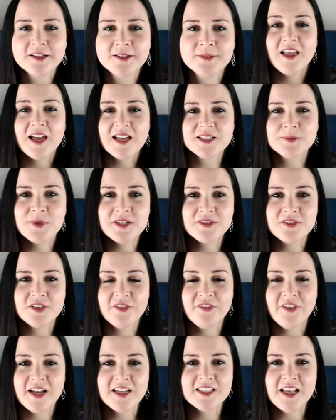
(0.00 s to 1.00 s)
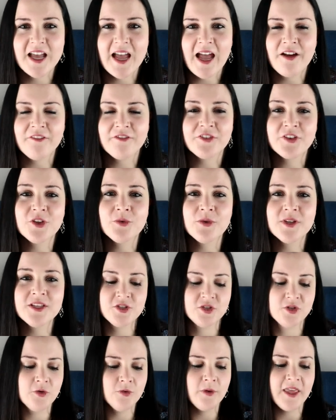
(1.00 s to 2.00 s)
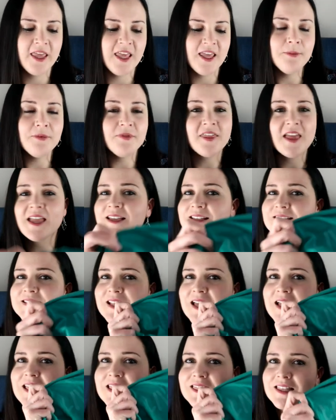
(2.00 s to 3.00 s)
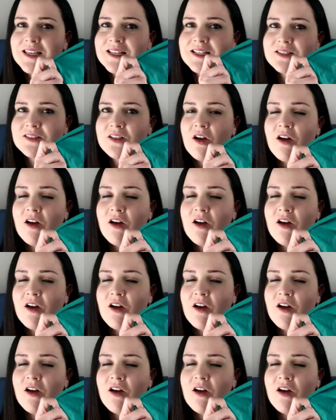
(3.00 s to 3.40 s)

Last piece of advice I have for you is to keep things like this